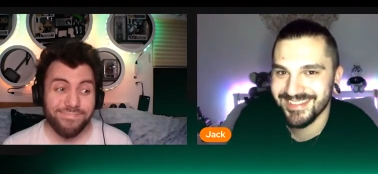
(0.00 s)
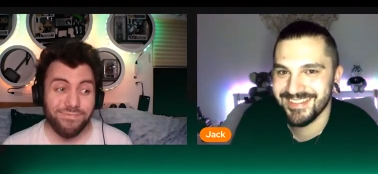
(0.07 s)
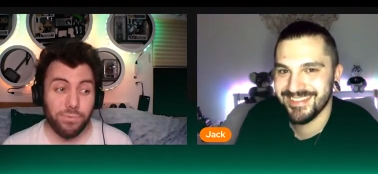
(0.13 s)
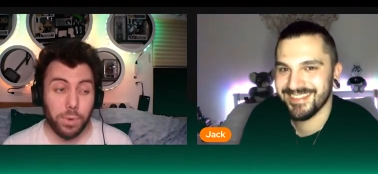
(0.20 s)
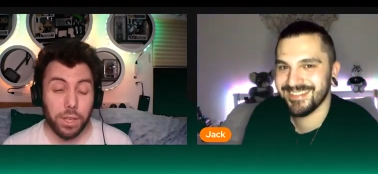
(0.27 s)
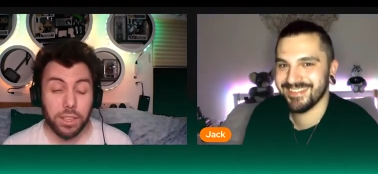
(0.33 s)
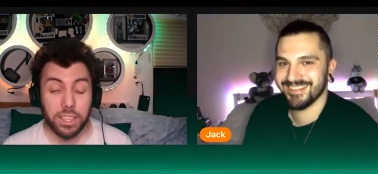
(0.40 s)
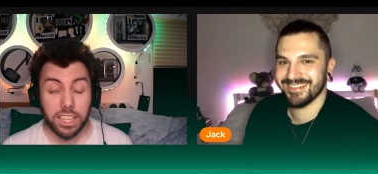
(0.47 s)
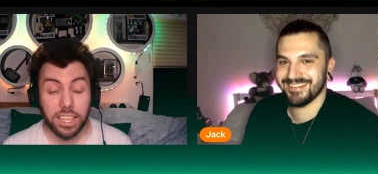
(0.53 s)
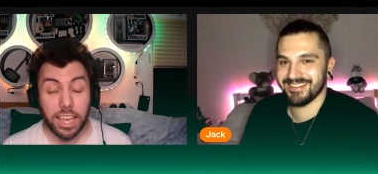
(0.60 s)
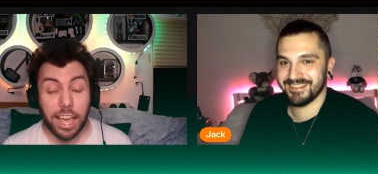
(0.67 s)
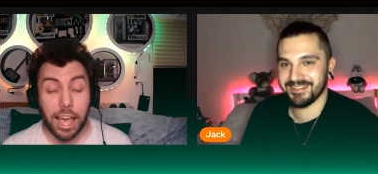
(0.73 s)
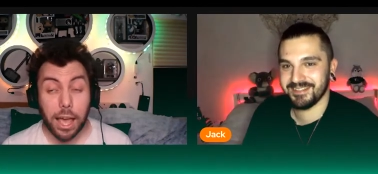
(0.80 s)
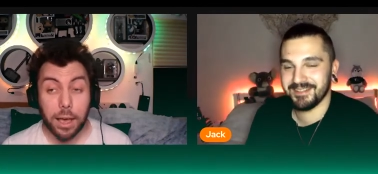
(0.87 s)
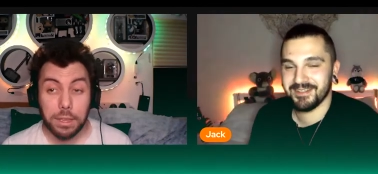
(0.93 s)
Speaker 1: well,
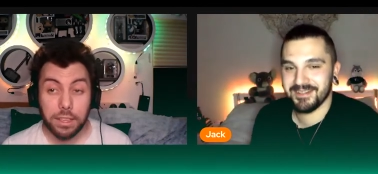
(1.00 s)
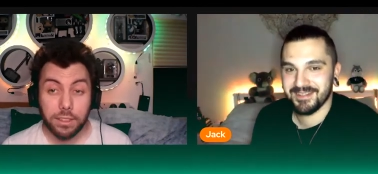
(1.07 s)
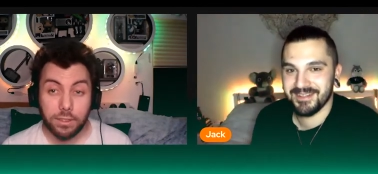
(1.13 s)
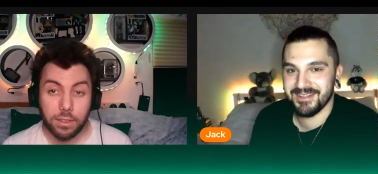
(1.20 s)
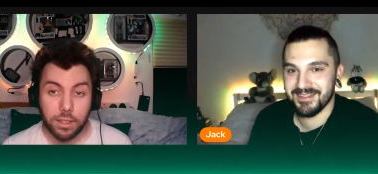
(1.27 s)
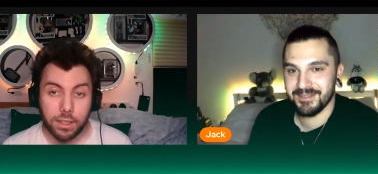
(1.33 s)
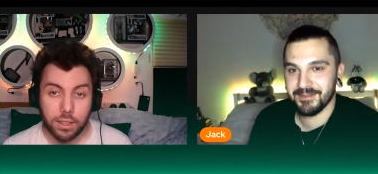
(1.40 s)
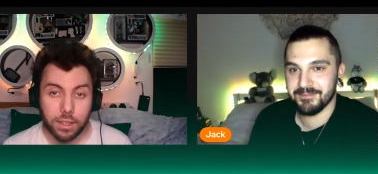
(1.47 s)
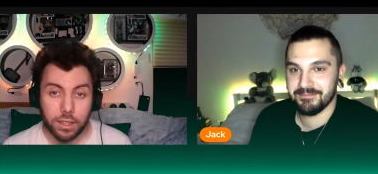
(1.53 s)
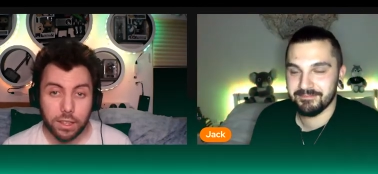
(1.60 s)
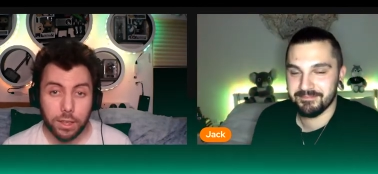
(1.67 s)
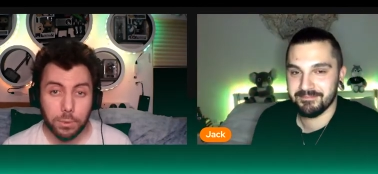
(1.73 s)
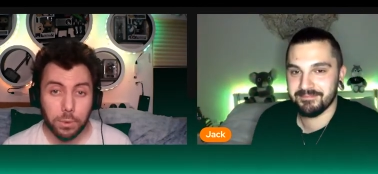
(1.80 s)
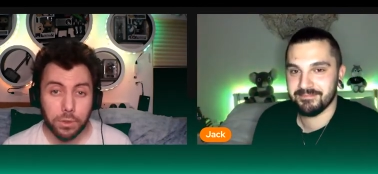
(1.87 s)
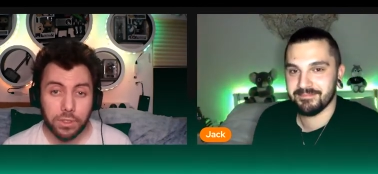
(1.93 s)
yeah. I mean,
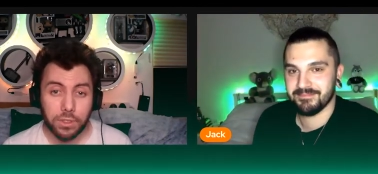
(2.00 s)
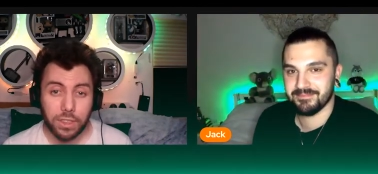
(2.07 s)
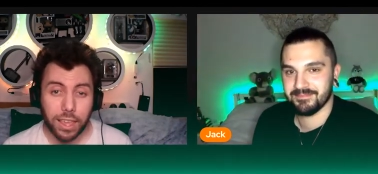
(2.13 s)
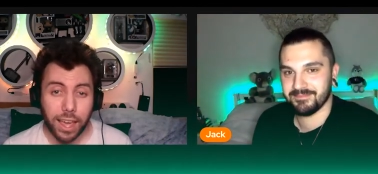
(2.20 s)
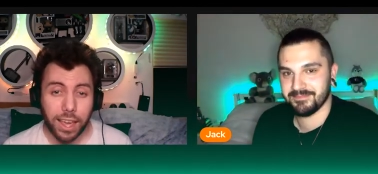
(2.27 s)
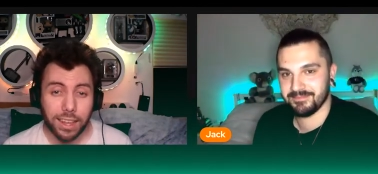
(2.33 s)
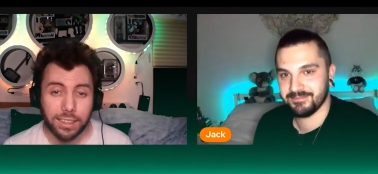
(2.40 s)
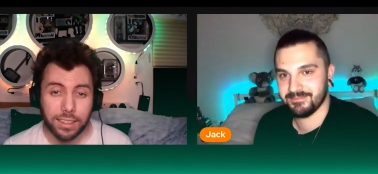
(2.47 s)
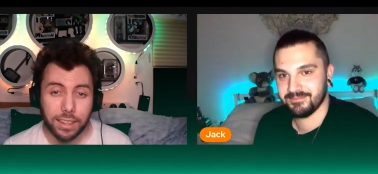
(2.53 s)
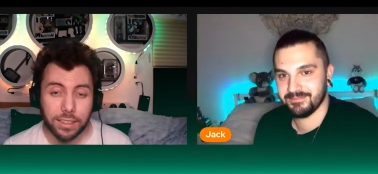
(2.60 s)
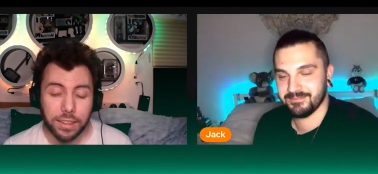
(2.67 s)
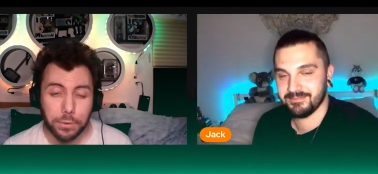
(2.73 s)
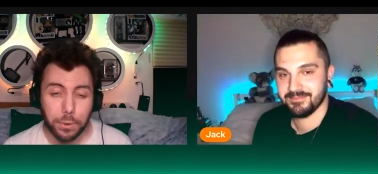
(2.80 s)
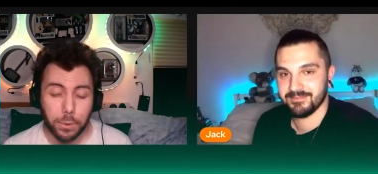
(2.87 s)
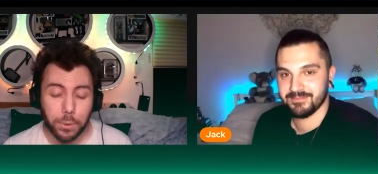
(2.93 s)
it was the eighties.
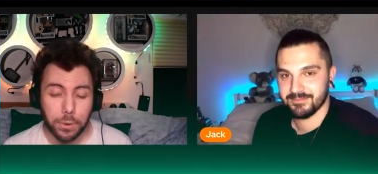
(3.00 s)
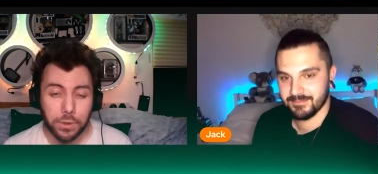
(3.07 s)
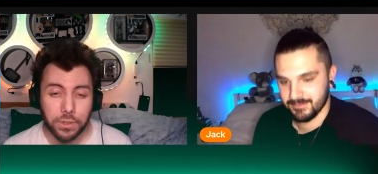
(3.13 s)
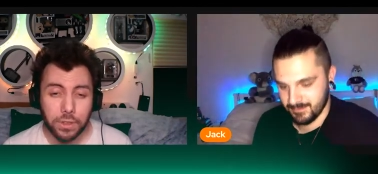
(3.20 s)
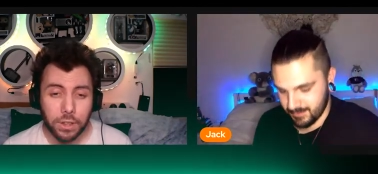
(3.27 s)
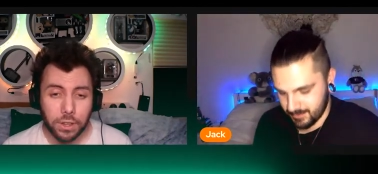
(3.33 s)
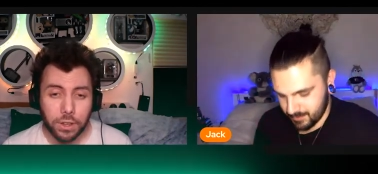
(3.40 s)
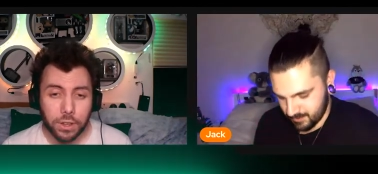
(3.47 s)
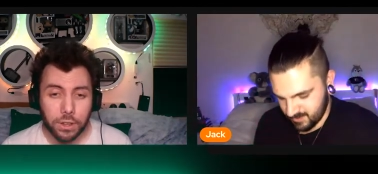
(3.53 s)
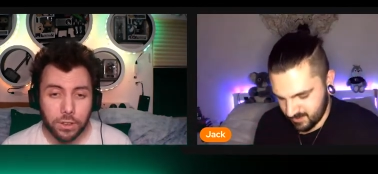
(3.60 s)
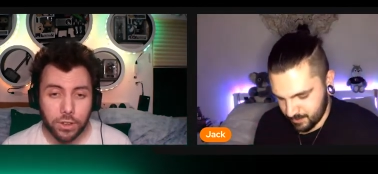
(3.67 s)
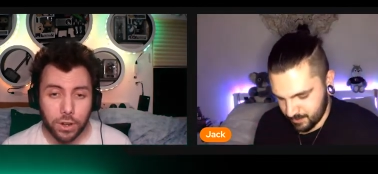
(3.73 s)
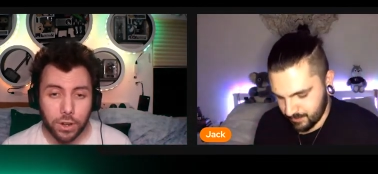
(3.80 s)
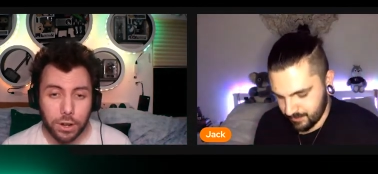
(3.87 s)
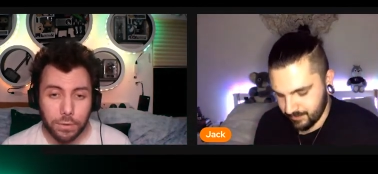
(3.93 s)
Everyone was
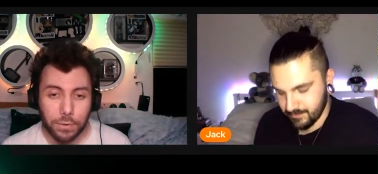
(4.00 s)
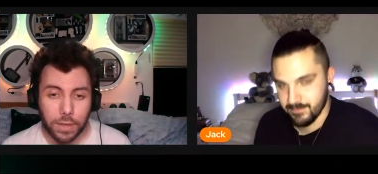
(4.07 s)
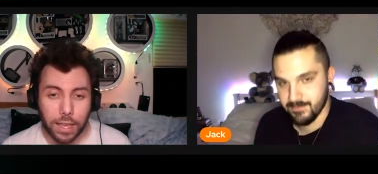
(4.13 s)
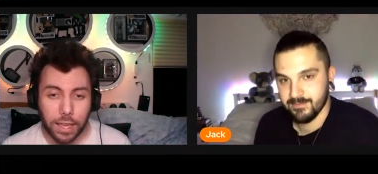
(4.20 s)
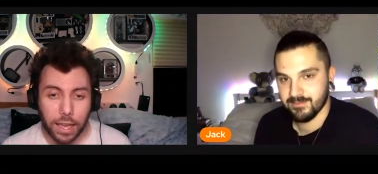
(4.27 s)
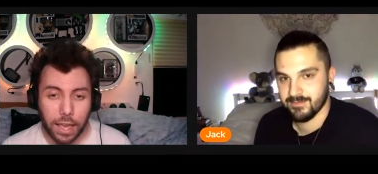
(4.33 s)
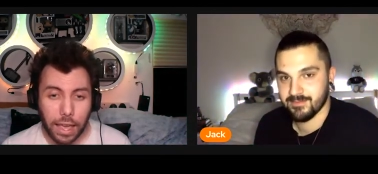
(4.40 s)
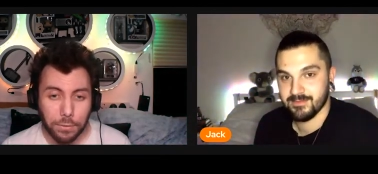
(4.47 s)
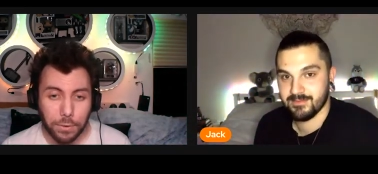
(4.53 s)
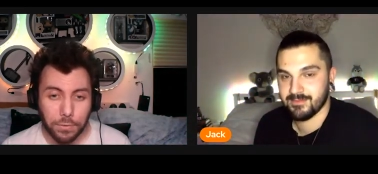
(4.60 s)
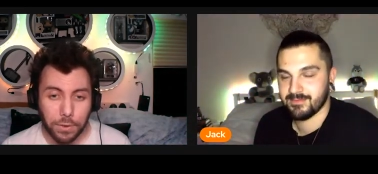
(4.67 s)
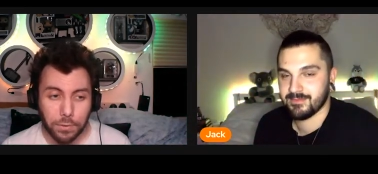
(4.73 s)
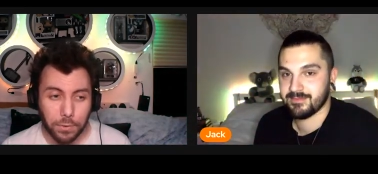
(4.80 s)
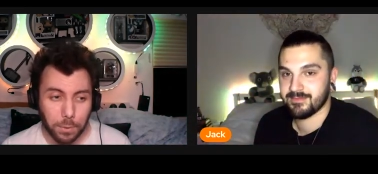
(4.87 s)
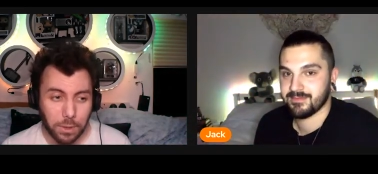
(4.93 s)
trying to forget
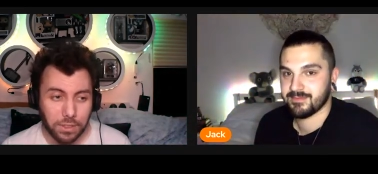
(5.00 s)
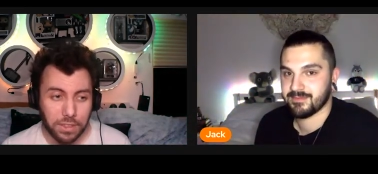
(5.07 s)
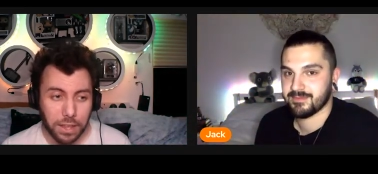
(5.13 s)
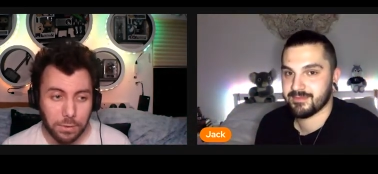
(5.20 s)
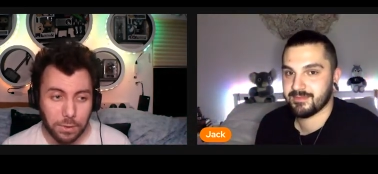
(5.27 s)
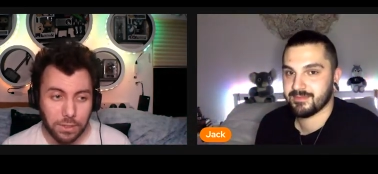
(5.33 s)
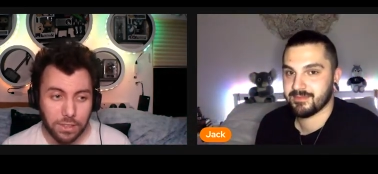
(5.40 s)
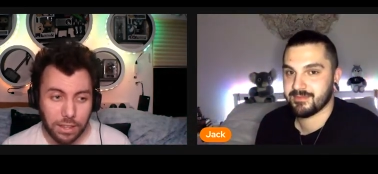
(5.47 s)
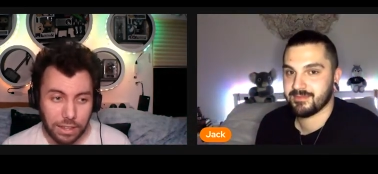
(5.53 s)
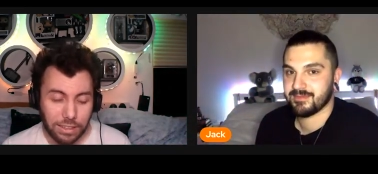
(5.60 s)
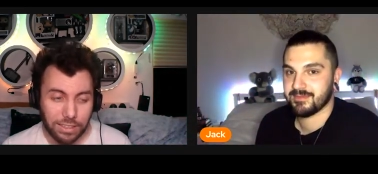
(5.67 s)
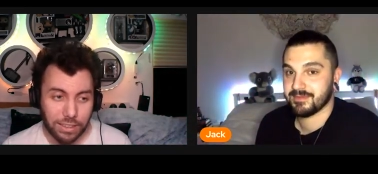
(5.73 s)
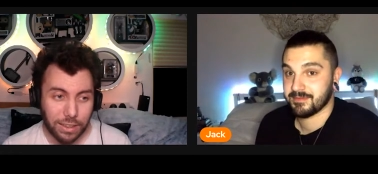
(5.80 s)
everything from the 70s.